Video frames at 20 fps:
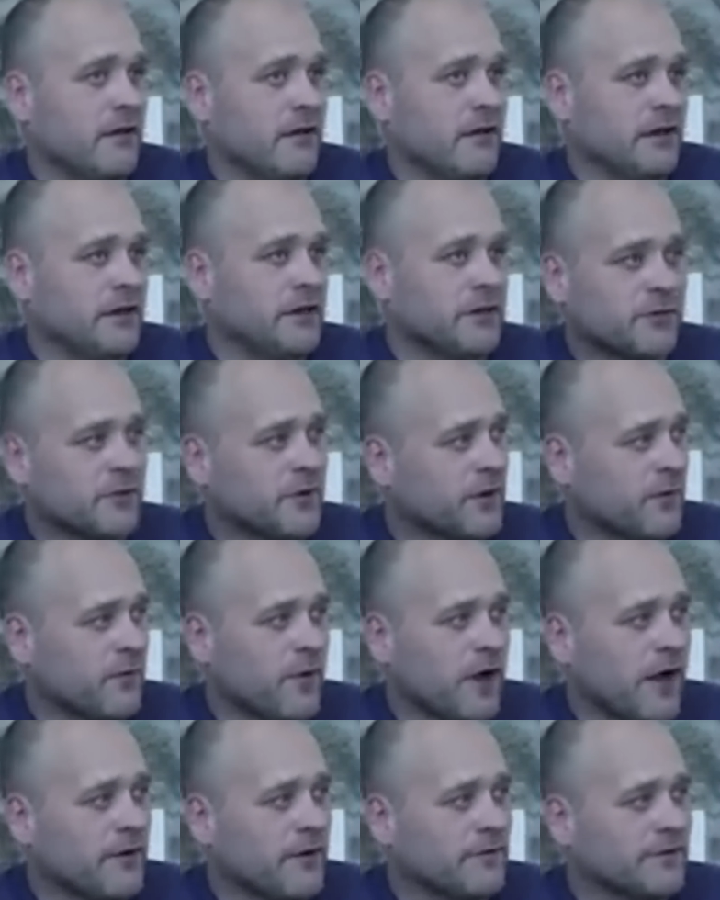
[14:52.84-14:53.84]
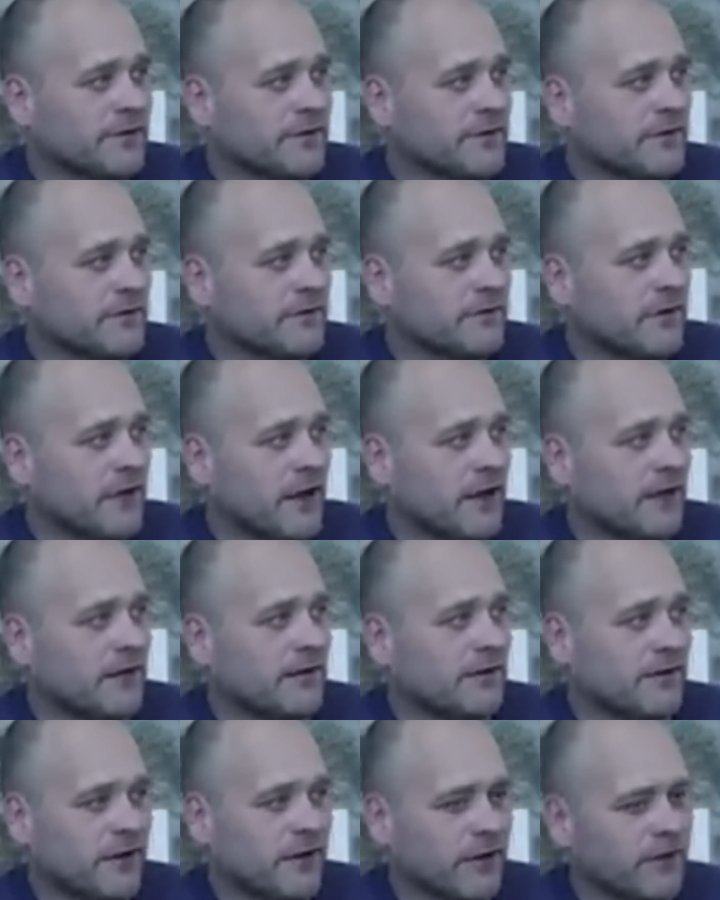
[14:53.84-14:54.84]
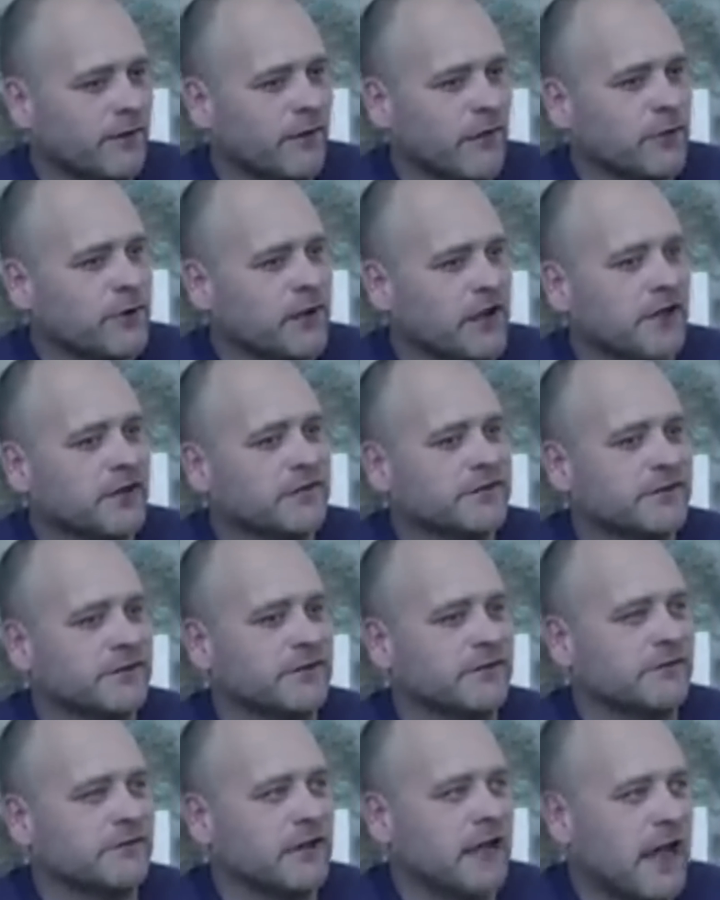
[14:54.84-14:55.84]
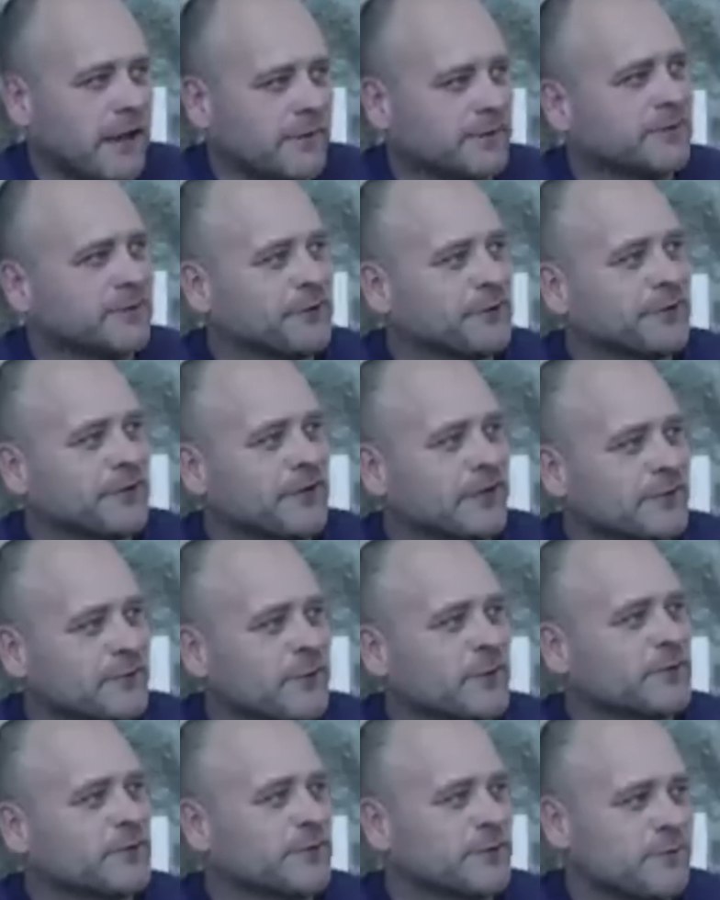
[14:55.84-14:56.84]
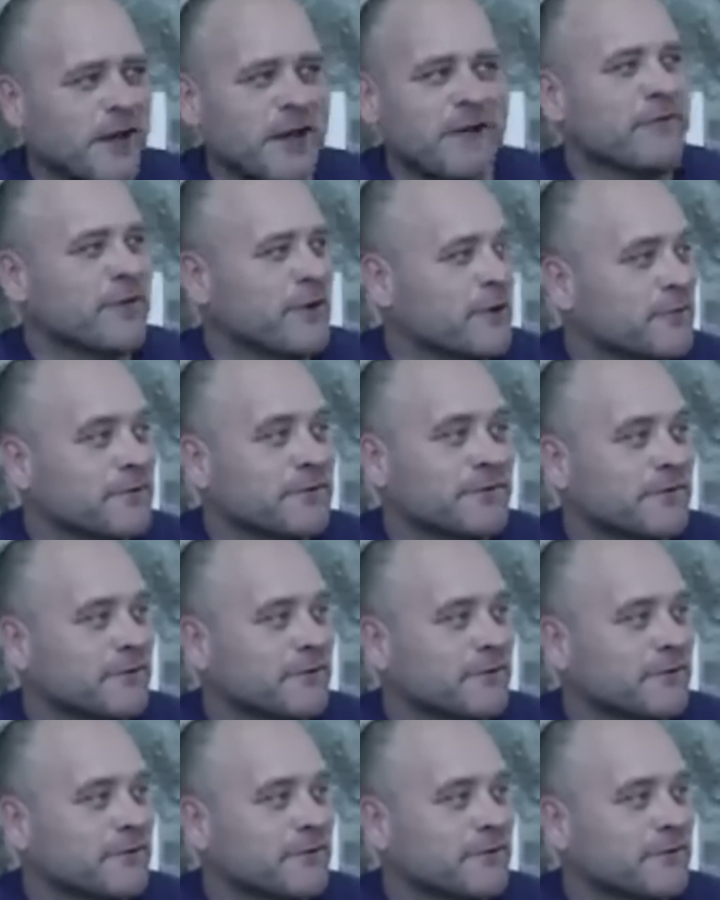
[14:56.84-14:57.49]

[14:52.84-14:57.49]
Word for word: each one of the wives, their vote counts absolutely as much as my vote.